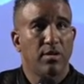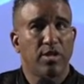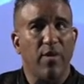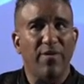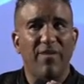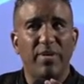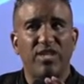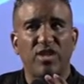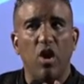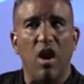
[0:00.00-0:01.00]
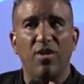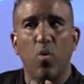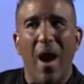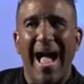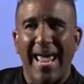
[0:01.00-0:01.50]
Some of you have been stuck on the
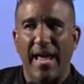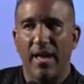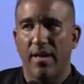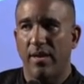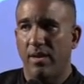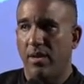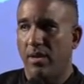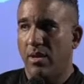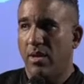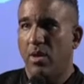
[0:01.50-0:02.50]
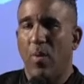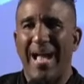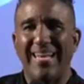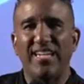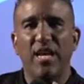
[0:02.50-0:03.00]
why.
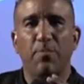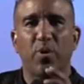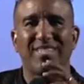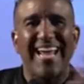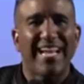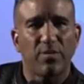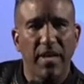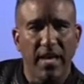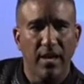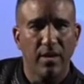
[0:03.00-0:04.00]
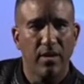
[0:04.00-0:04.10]
Why didn't he protect me?